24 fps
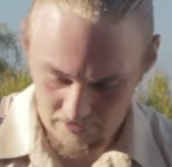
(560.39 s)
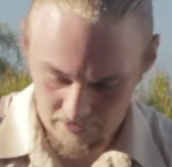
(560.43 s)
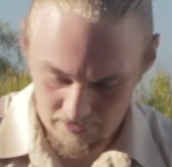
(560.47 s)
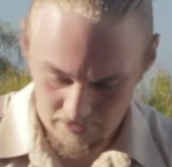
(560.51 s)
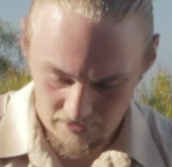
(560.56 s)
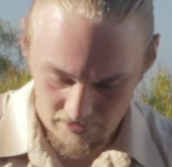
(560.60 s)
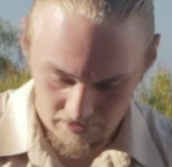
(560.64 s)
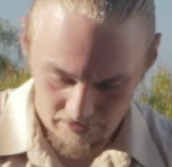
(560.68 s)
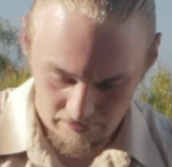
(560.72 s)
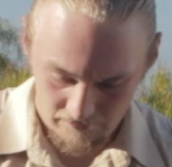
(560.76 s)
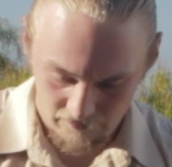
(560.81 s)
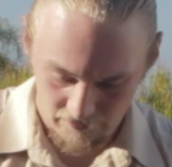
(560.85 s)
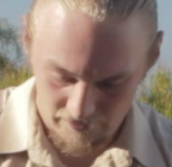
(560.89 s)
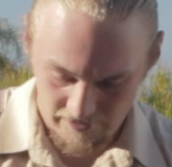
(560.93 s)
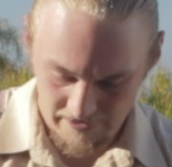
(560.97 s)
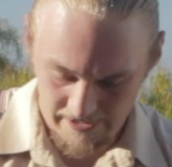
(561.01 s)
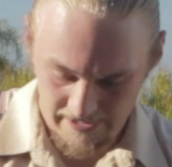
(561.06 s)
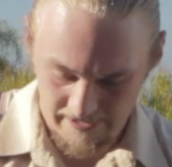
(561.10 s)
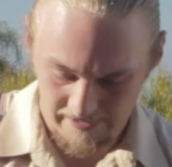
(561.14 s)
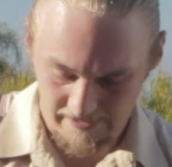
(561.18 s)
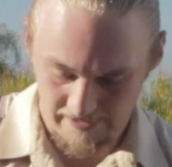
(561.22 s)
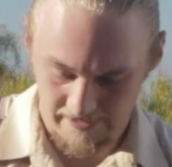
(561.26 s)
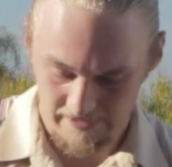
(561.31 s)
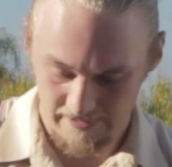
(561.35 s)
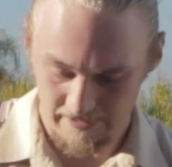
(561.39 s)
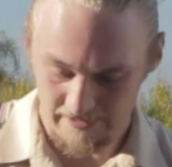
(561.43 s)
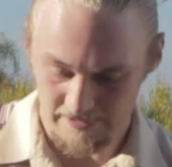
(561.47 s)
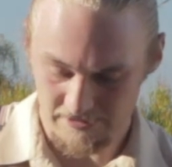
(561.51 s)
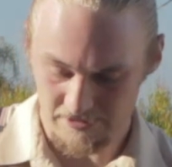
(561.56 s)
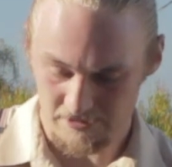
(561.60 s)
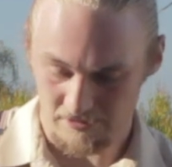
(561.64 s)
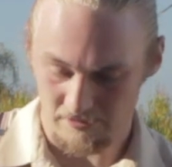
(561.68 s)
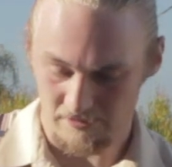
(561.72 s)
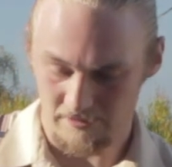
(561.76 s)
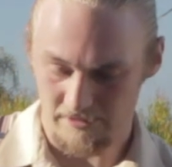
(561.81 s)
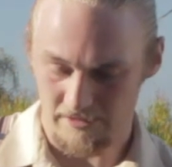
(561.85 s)
if we take it, it's
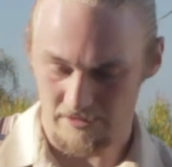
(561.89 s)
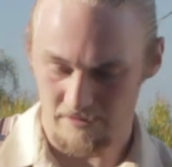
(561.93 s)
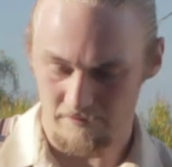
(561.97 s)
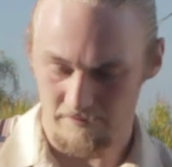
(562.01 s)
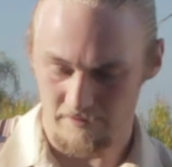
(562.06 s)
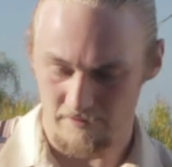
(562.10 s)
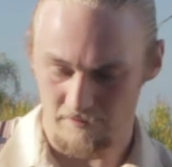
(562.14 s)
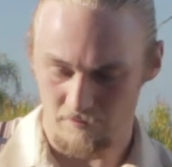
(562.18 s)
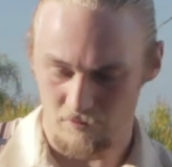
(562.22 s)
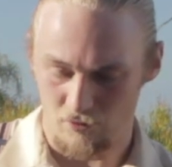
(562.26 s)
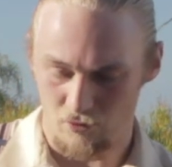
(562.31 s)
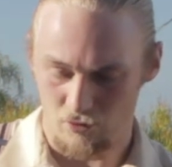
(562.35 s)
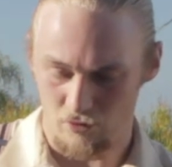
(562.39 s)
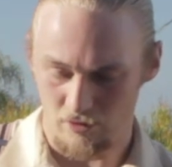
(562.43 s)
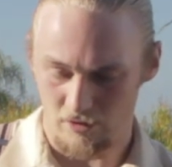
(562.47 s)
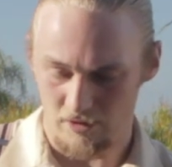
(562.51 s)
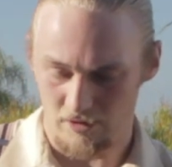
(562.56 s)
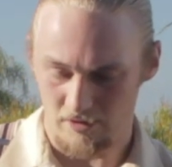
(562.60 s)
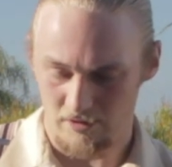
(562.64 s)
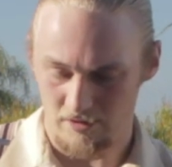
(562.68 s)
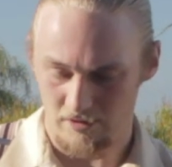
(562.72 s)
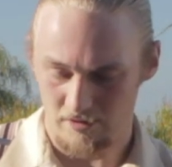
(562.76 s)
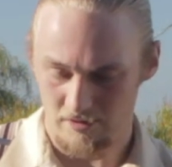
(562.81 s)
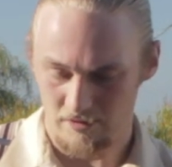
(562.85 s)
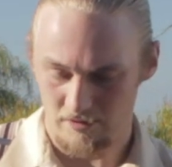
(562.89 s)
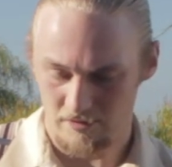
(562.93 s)
a little bit more,